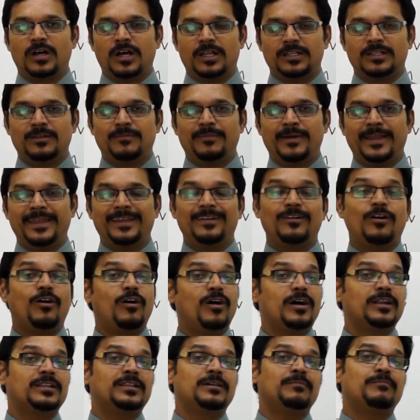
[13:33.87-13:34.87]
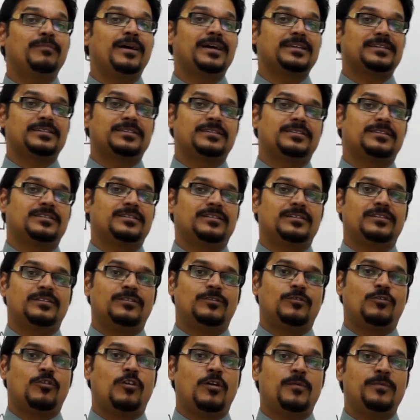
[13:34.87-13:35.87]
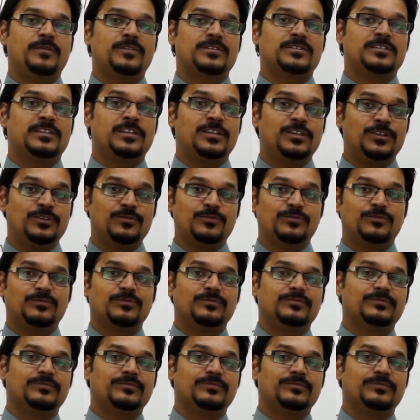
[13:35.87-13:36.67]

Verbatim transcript: on the bike or the bus obviously you